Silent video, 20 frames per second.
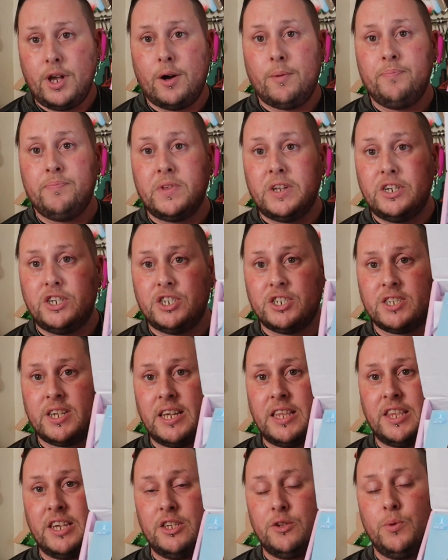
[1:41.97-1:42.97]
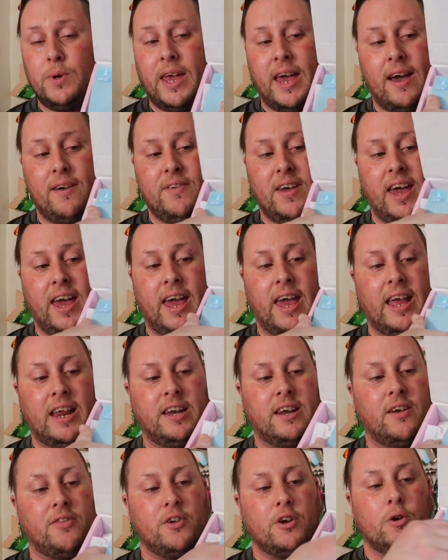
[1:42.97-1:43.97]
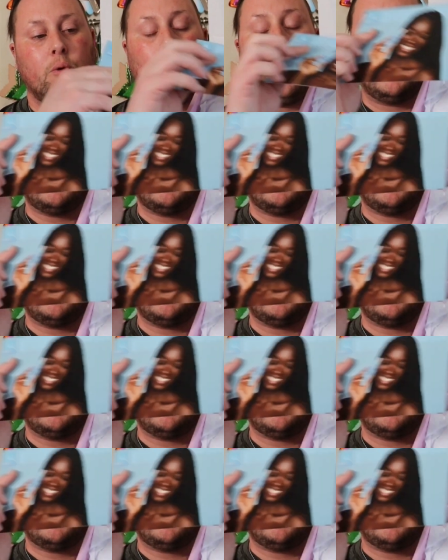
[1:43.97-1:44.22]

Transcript: So, just like this, we have another